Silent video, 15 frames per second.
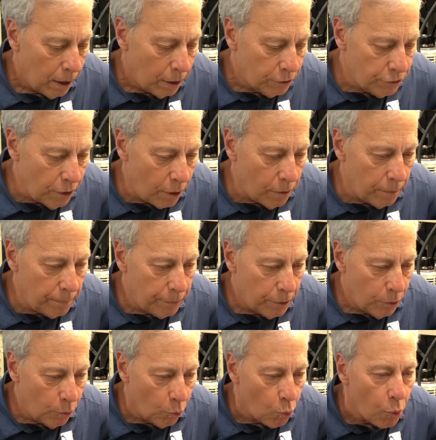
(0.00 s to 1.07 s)
So
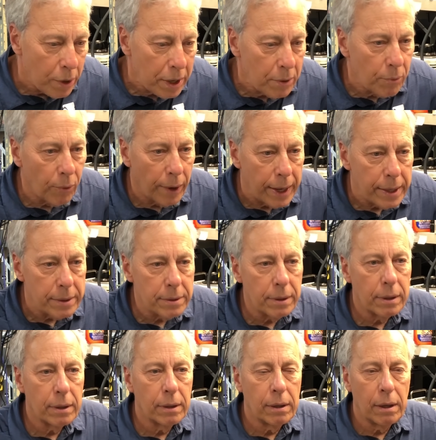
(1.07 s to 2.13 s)
we rate
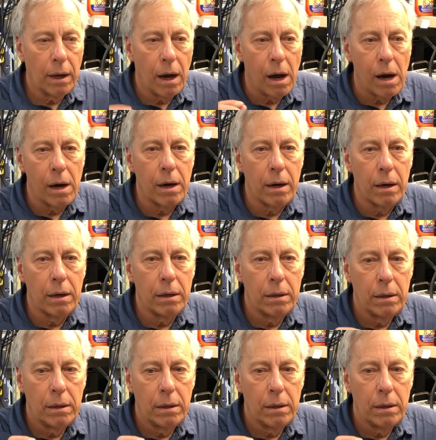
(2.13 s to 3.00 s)
our